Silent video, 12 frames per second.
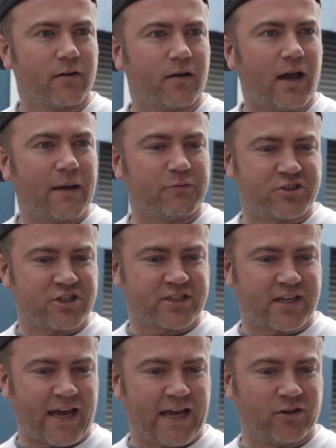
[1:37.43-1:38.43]
I was
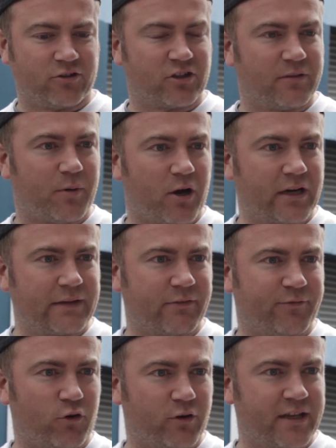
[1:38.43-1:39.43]
just laying under the body of a
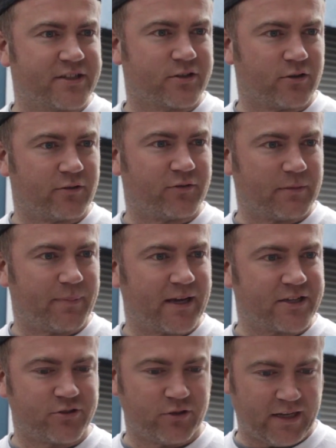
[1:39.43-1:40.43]
Ford Escort for the past 2